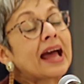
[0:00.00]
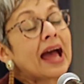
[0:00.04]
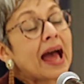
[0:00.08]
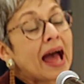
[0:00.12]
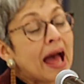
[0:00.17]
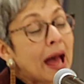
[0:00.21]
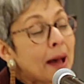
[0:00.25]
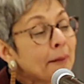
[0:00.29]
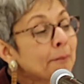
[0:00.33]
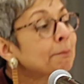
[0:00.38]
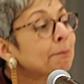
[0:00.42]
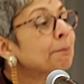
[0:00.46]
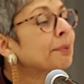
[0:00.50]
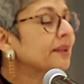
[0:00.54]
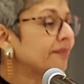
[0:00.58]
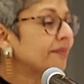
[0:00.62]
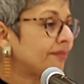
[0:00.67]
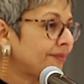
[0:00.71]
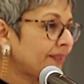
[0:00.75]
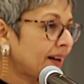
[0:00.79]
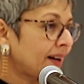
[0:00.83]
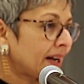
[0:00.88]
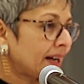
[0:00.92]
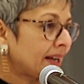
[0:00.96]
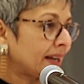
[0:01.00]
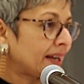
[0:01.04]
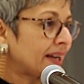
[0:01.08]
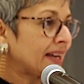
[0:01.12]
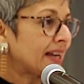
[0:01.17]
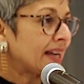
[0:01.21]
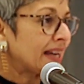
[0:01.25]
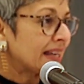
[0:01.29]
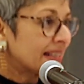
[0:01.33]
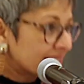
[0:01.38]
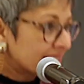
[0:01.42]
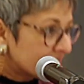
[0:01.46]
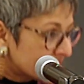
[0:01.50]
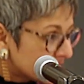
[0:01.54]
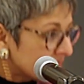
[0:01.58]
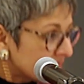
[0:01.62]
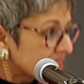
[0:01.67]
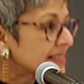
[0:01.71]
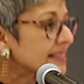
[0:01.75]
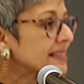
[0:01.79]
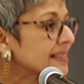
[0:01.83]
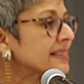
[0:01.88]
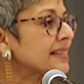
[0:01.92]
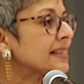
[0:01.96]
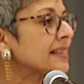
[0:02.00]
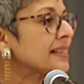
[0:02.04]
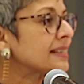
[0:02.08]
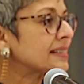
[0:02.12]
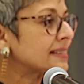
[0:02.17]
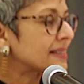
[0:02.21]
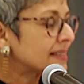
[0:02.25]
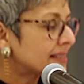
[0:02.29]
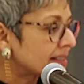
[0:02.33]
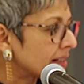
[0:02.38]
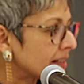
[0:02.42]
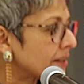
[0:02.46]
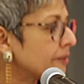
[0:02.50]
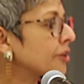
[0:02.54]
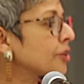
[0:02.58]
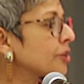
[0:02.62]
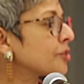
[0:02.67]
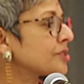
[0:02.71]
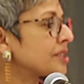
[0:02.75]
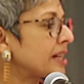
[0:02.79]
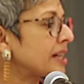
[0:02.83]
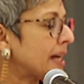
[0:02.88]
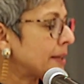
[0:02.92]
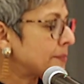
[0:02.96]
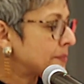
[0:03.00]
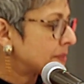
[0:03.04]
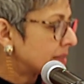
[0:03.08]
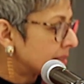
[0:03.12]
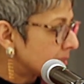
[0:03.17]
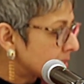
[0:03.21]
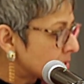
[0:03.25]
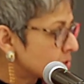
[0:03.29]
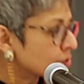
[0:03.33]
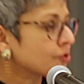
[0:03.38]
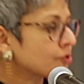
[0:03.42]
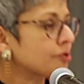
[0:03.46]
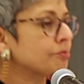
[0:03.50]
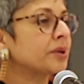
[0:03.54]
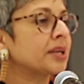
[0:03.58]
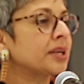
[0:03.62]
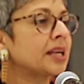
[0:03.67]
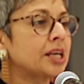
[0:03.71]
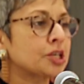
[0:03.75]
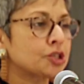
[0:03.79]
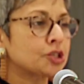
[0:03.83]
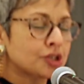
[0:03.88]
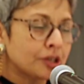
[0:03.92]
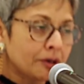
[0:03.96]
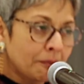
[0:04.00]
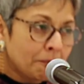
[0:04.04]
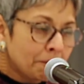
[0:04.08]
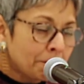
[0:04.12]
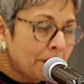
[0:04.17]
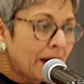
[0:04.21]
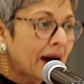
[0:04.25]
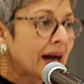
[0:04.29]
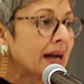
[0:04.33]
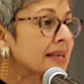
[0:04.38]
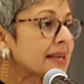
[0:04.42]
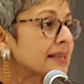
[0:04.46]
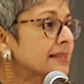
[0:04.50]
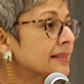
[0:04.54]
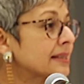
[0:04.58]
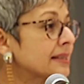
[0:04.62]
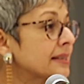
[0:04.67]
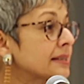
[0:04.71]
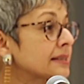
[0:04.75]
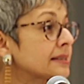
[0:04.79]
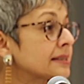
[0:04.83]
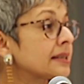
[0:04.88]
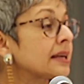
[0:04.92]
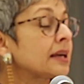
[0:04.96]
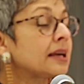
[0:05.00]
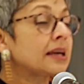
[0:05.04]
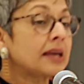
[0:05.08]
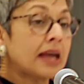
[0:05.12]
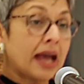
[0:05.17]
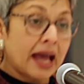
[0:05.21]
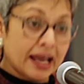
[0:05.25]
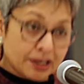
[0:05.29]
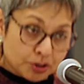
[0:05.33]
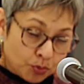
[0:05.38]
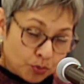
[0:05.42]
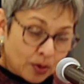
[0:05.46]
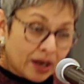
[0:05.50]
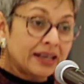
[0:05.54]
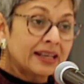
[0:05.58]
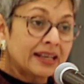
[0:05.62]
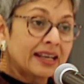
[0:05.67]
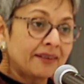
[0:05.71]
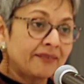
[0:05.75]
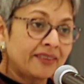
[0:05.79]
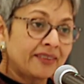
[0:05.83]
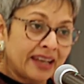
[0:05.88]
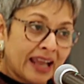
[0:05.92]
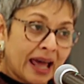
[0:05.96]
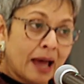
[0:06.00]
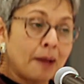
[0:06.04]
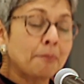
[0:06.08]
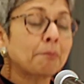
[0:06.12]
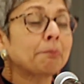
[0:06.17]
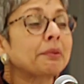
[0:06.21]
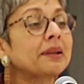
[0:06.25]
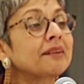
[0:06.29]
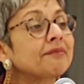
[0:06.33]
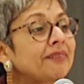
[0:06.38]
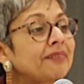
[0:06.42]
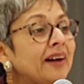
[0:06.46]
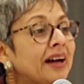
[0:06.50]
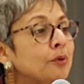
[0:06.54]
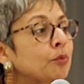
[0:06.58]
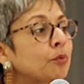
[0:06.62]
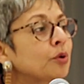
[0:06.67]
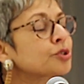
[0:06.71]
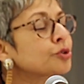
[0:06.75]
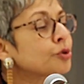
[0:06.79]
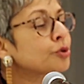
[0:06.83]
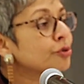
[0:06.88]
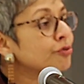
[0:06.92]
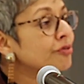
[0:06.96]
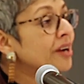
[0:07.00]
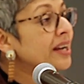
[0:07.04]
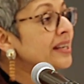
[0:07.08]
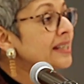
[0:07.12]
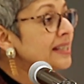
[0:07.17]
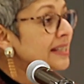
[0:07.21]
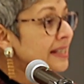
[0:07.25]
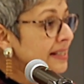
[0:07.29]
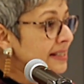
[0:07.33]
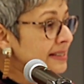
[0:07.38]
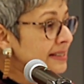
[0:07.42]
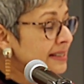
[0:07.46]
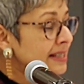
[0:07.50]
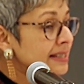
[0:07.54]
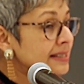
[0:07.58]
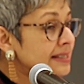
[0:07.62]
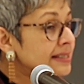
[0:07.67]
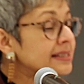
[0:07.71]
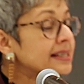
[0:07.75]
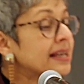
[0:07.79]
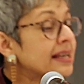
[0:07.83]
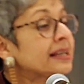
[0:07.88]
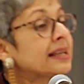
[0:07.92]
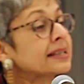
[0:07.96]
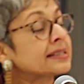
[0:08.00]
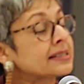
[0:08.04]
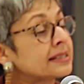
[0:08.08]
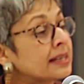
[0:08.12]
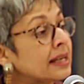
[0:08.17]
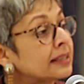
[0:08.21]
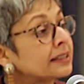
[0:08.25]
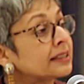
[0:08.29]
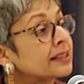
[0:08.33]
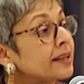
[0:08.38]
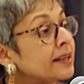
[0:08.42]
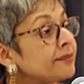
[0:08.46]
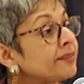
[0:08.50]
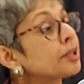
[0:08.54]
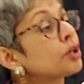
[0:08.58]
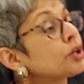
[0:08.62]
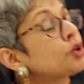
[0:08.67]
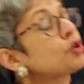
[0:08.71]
amplify existing stereotypes, discrimination, biases, at one level amplify what already exists, and at another level